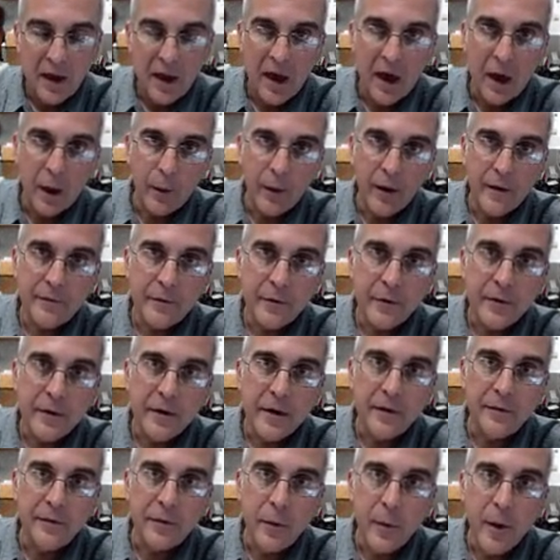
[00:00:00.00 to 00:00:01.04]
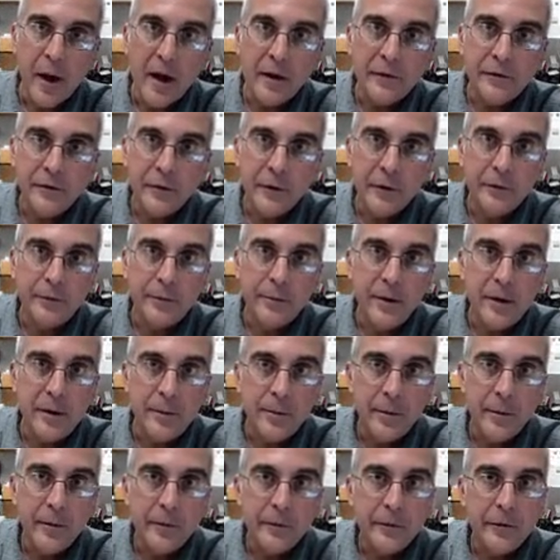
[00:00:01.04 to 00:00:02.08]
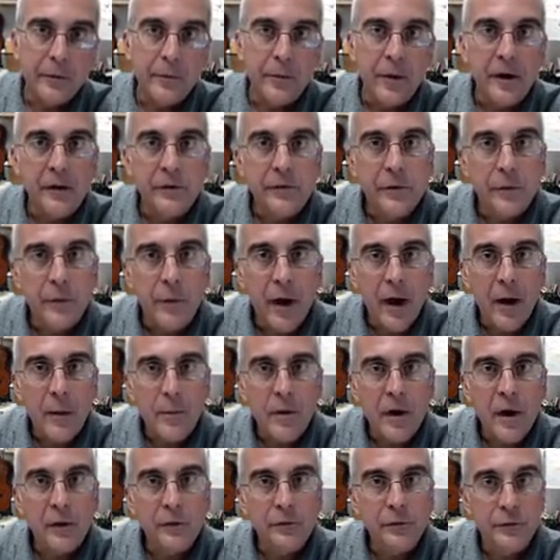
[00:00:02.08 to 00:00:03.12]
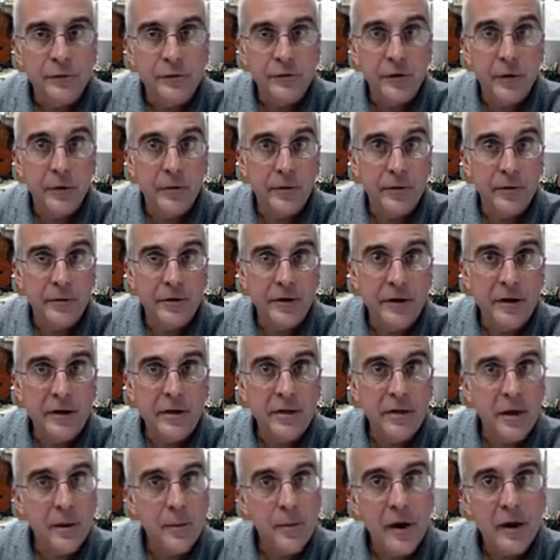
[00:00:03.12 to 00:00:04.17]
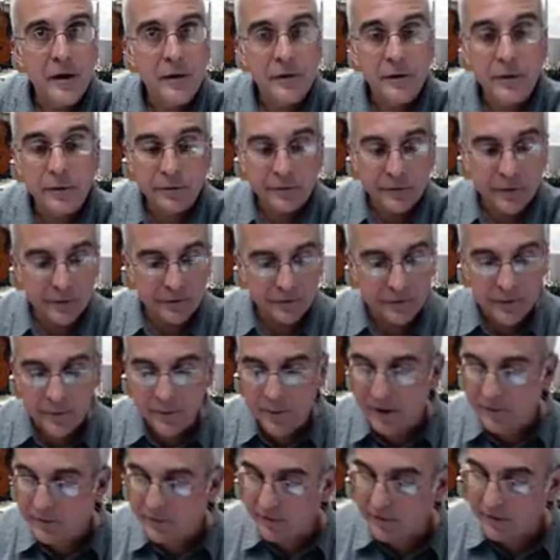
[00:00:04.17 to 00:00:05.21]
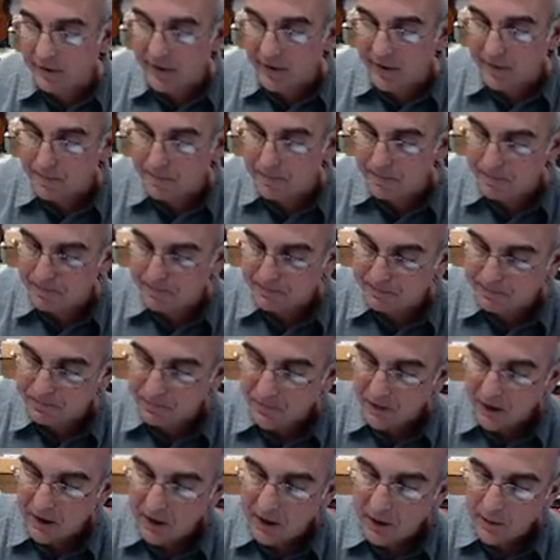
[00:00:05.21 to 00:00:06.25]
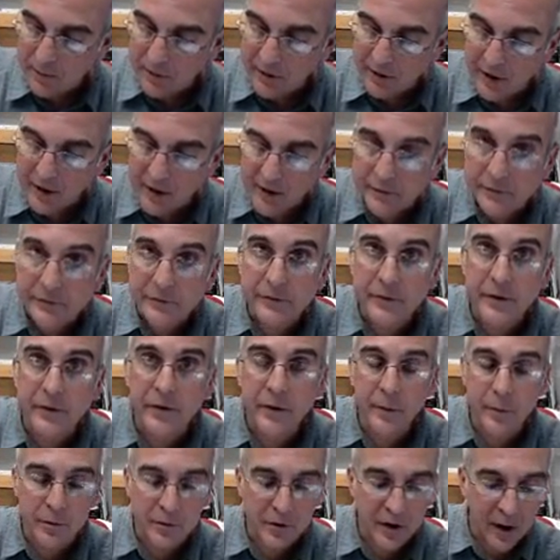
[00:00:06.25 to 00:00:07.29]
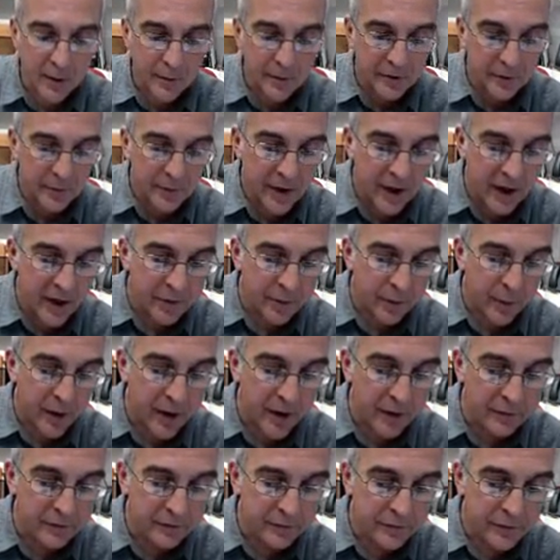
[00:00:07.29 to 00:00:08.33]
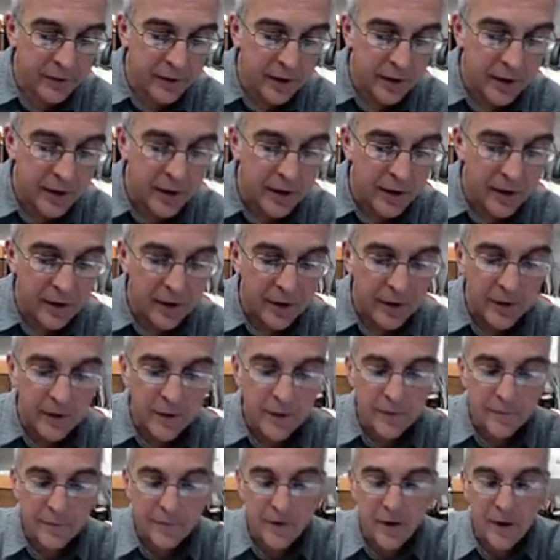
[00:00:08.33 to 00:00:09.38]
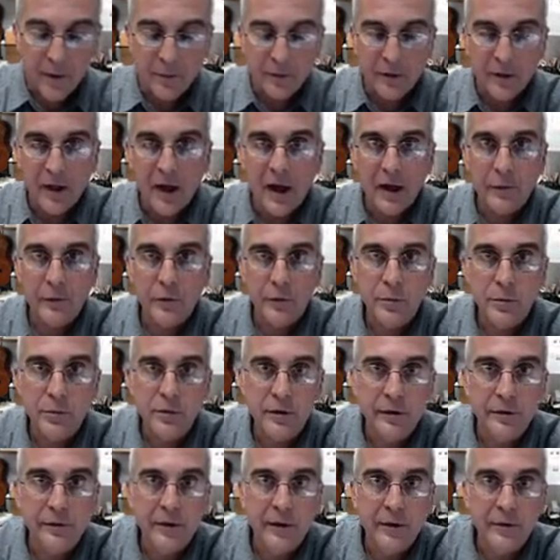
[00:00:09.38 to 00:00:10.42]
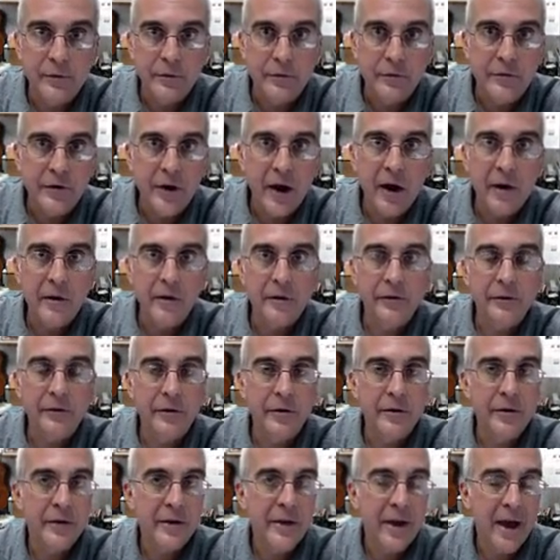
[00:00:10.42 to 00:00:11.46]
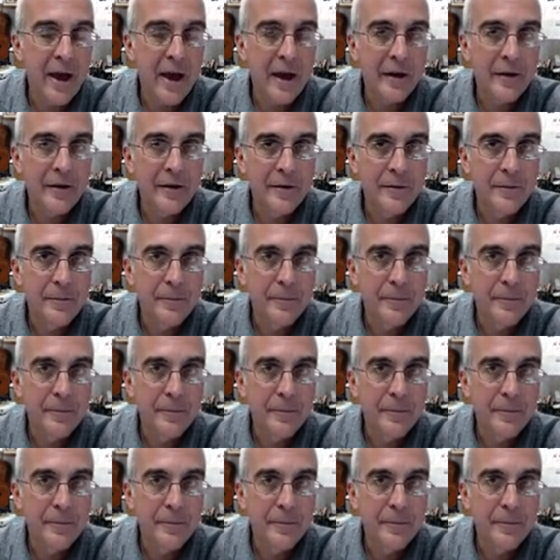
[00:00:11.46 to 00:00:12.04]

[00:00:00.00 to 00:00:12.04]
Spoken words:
However, if you ask those people to raise their eyebrows or show their teeth, they might do so symmetrically, because the pyramidal pathways from the lateral precentral gyrus are intact.